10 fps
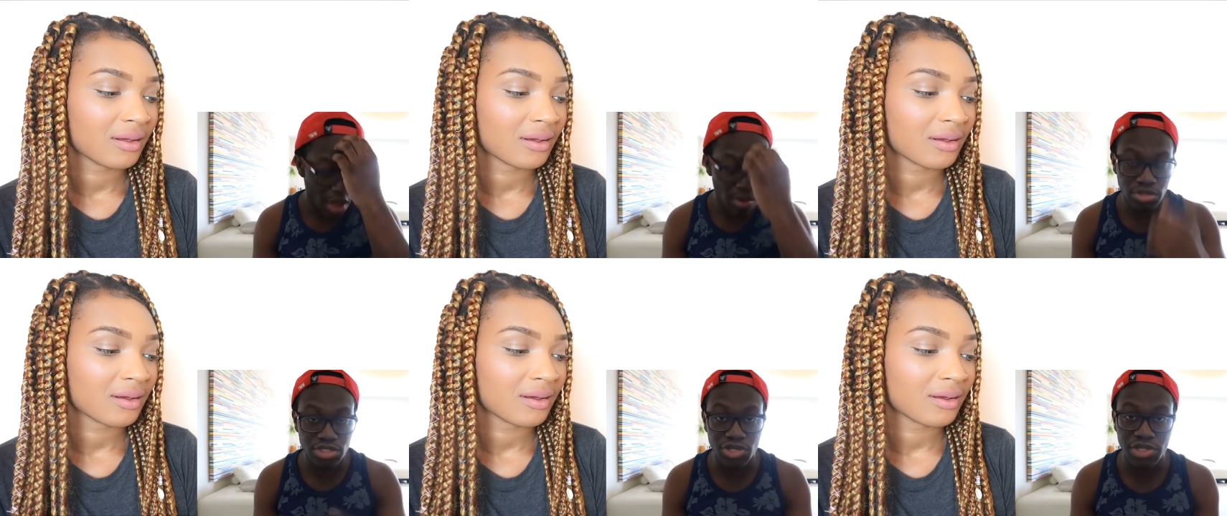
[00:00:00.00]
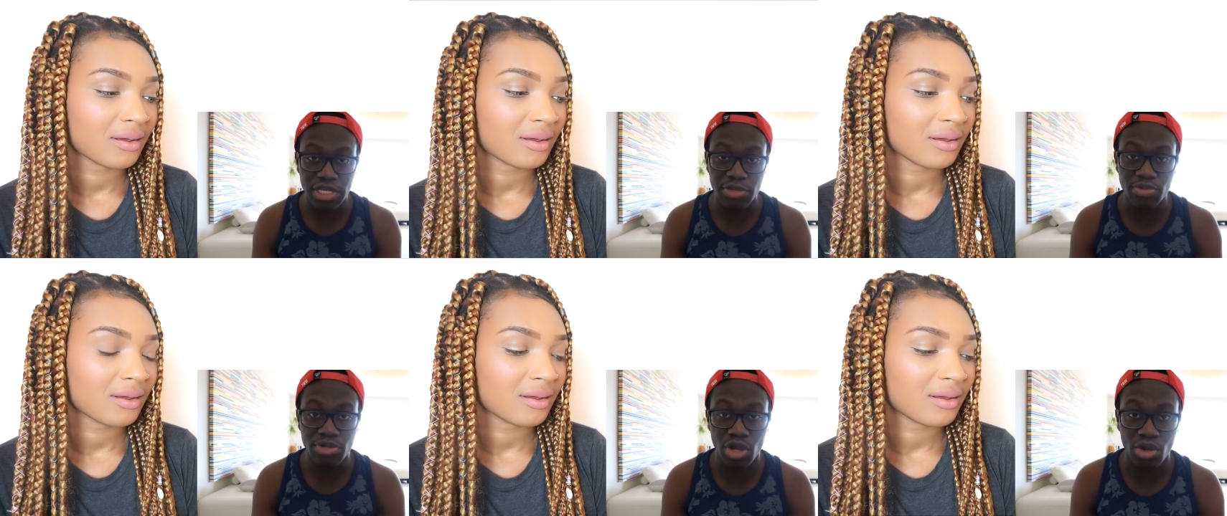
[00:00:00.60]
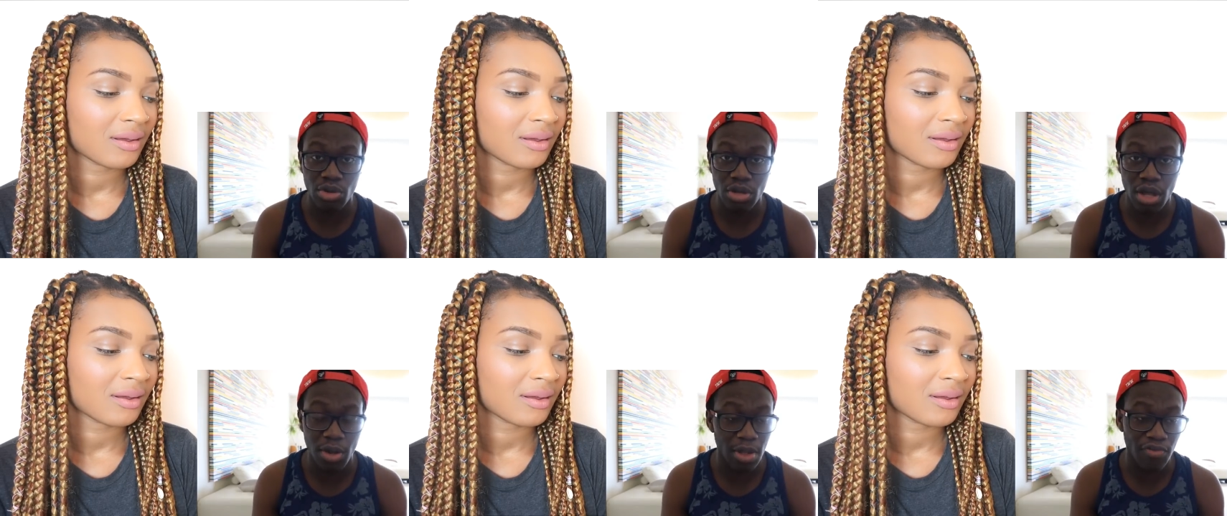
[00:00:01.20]
Speaker 1: How else do you think he would know
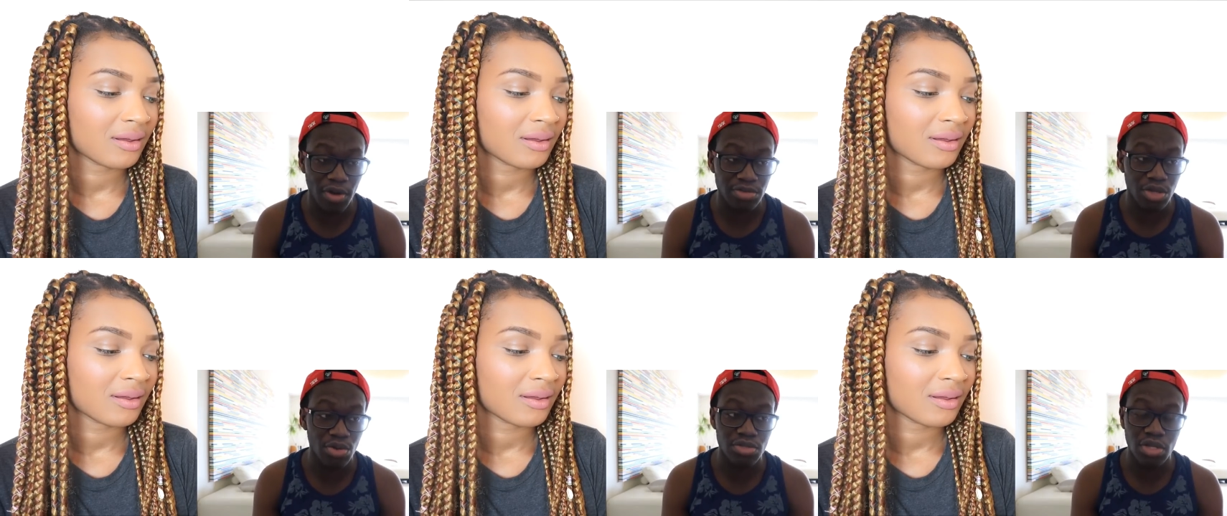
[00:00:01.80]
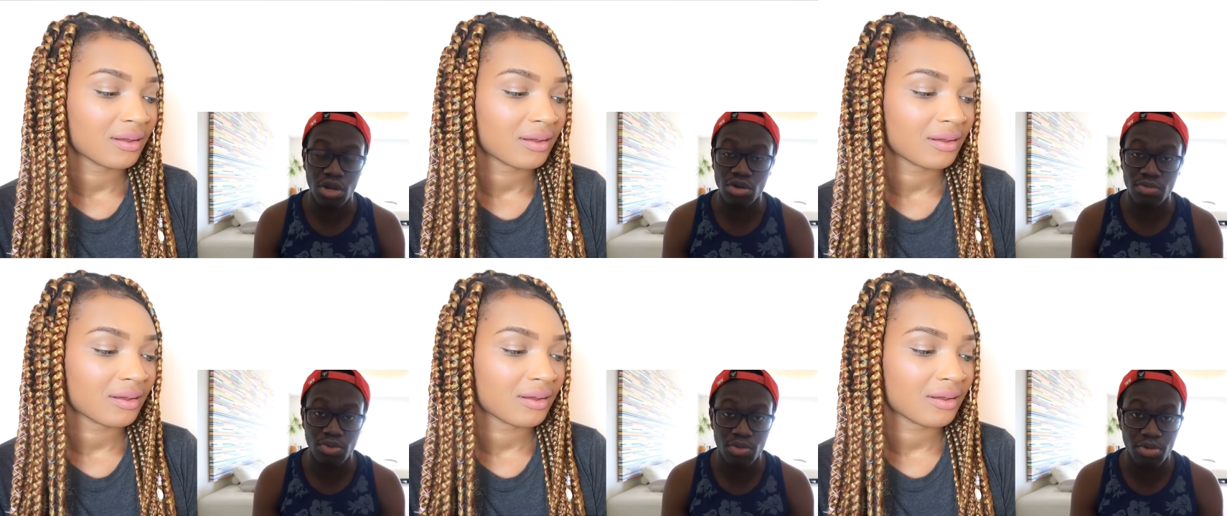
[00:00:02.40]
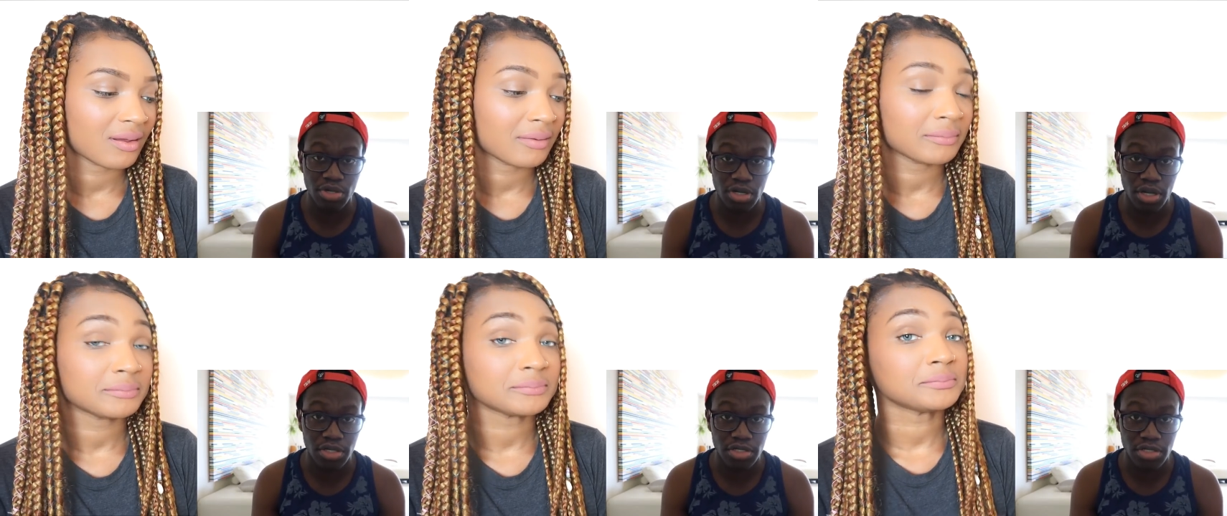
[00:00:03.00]
uh, if I was going on the Logan Paul
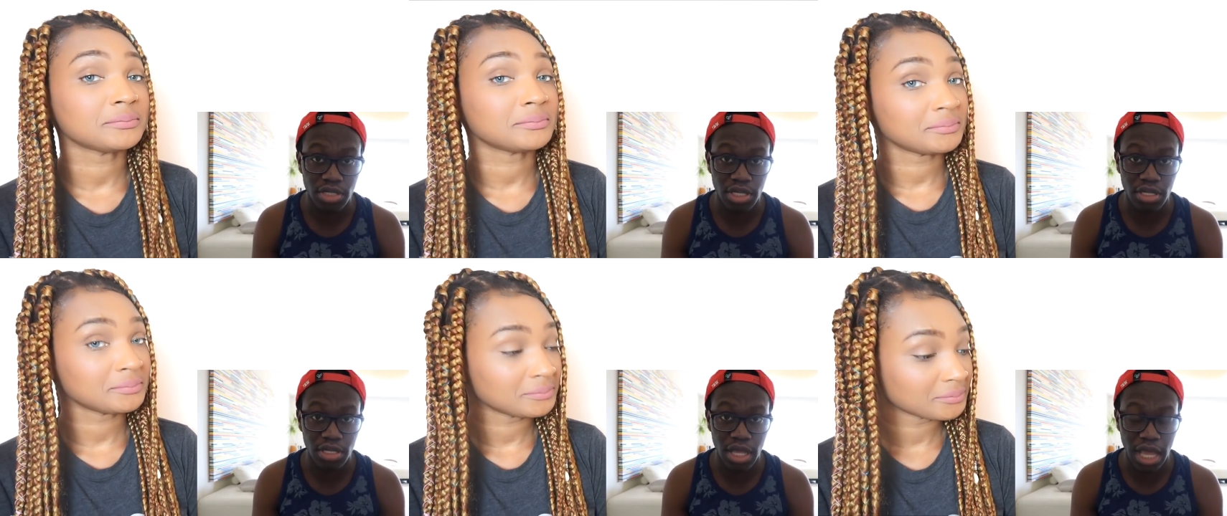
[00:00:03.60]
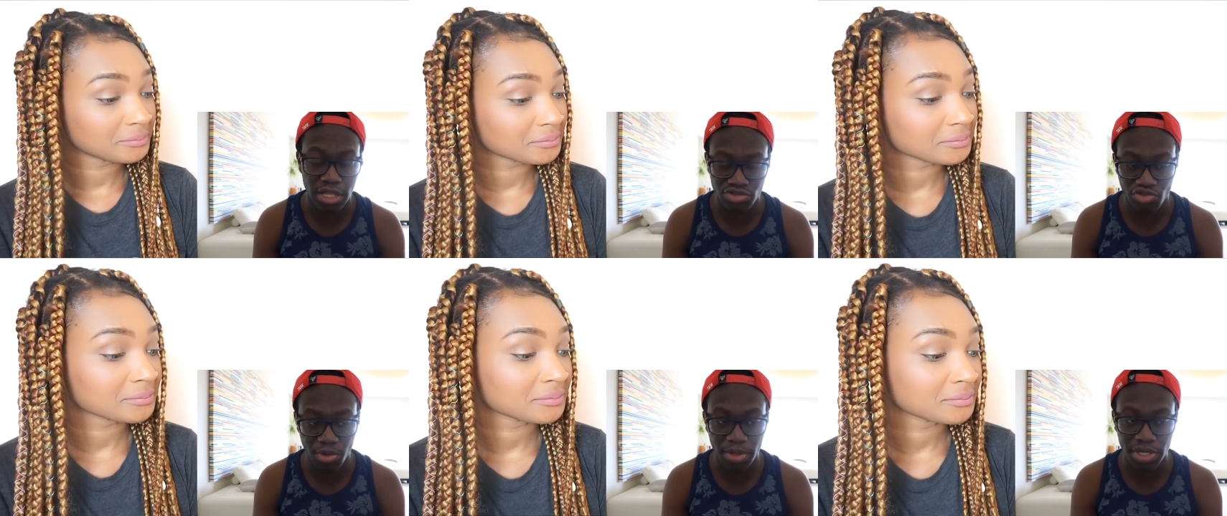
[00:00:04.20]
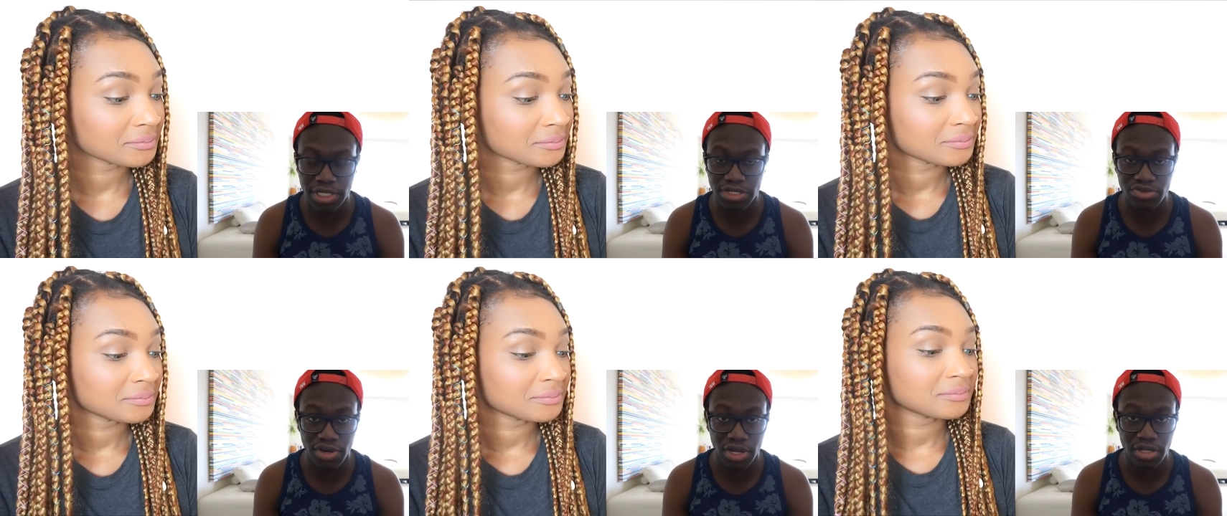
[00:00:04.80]
podcast and dropping a diss
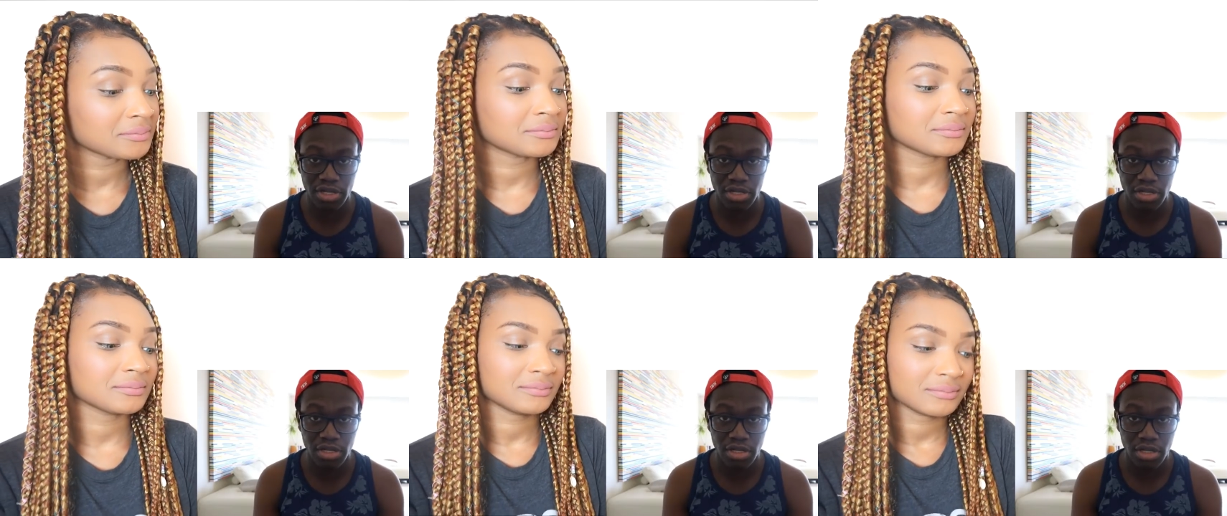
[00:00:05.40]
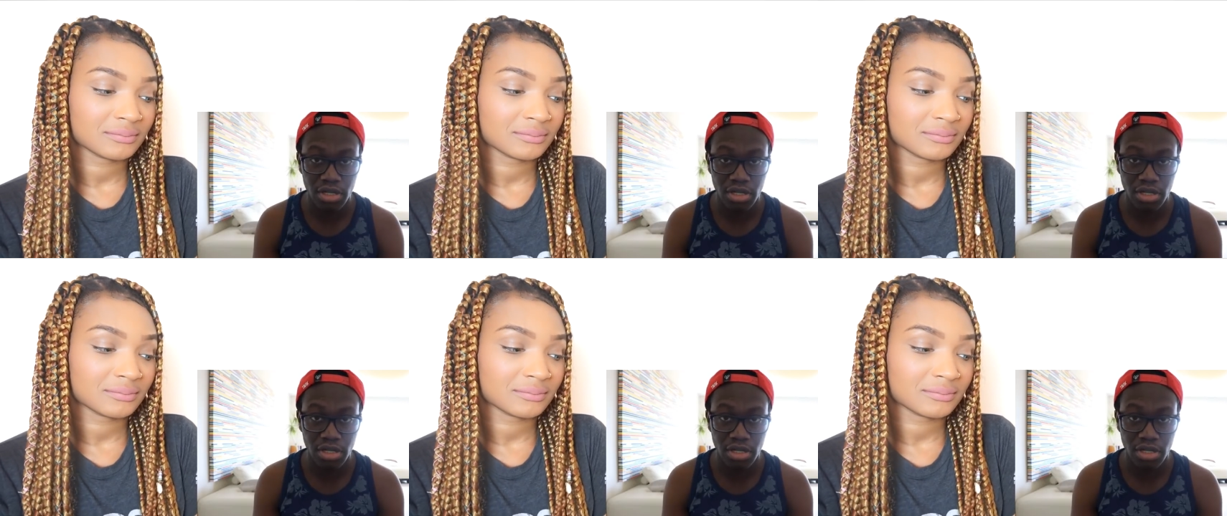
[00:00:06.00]
track? Hmm.